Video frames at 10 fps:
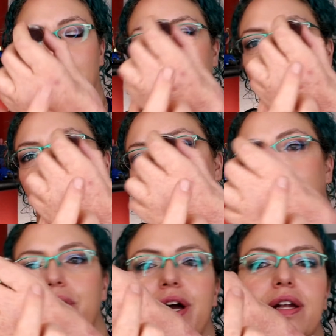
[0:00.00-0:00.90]
I will
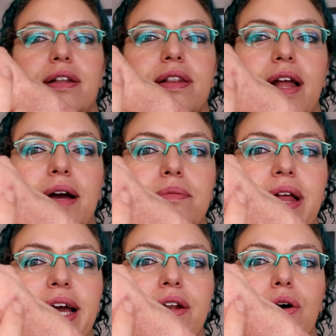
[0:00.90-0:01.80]
put
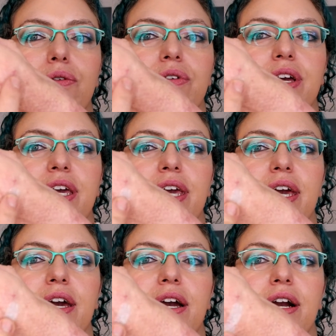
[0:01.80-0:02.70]
limelight over
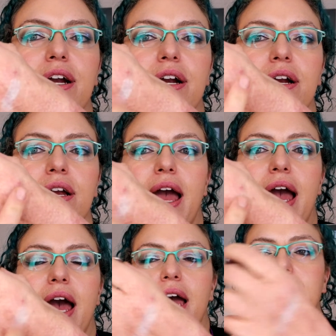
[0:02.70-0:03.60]
here
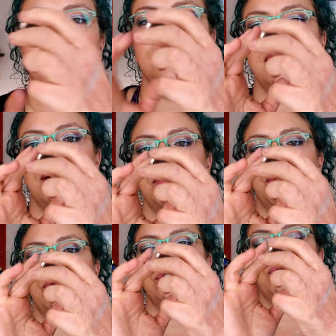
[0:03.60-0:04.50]
and and then we
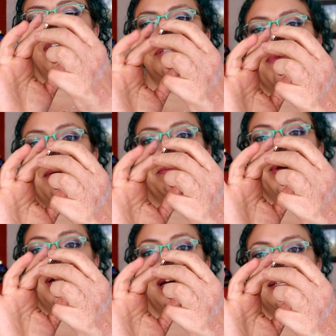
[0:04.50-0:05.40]
will swatch
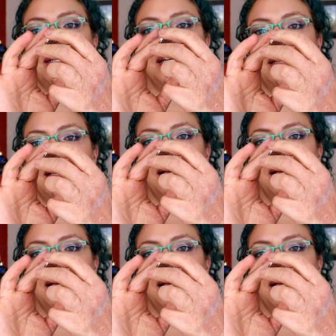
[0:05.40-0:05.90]
peppermint underneath